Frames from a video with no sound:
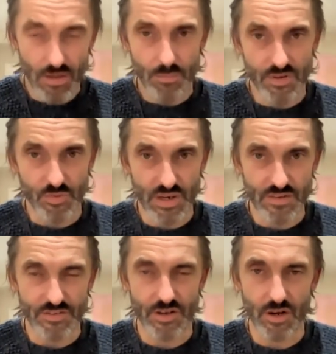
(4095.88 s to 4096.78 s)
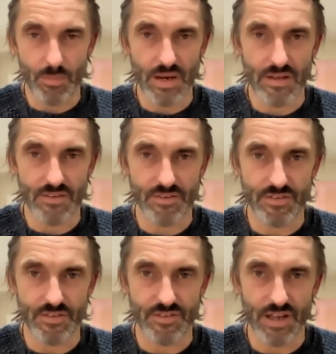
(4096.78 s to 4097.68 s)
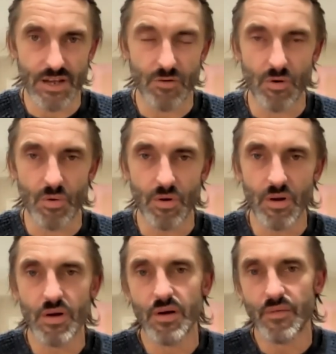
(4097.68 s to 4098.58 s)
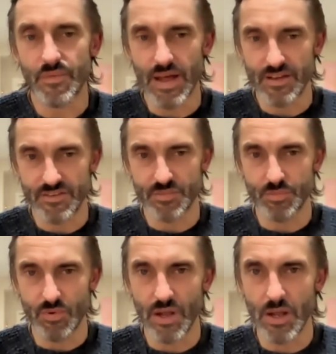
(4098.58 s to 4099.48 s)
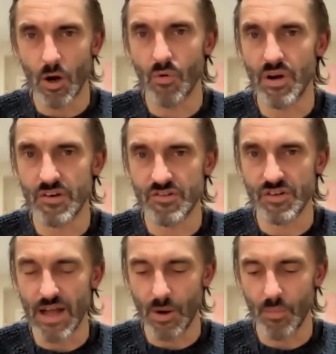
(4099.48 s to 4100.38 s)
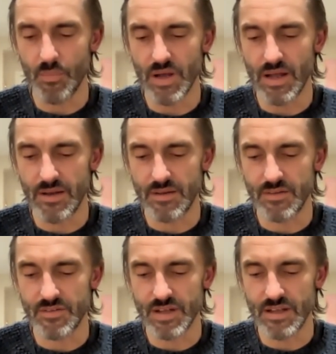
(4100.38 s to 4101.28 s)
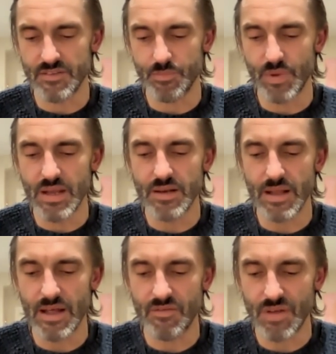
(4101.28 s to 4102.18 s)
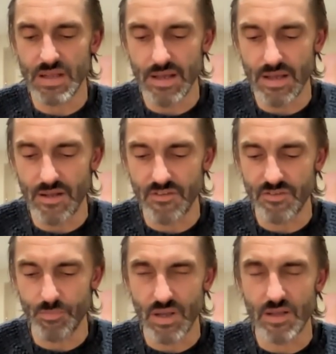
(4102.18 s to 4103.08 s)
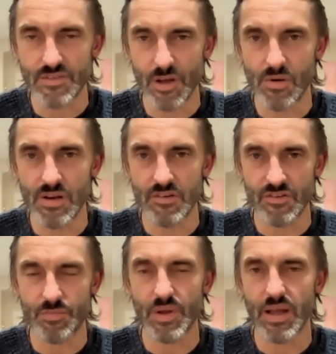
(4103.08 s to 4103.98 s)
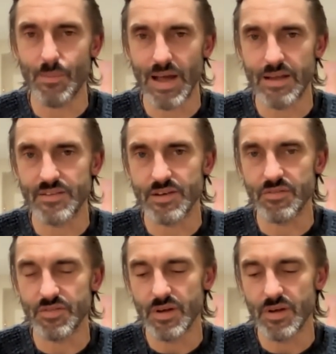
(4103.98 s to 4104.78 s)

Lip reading: between the solar plexus and the sacral. That's bright orange now, and it's been there for years, but it's only just become active.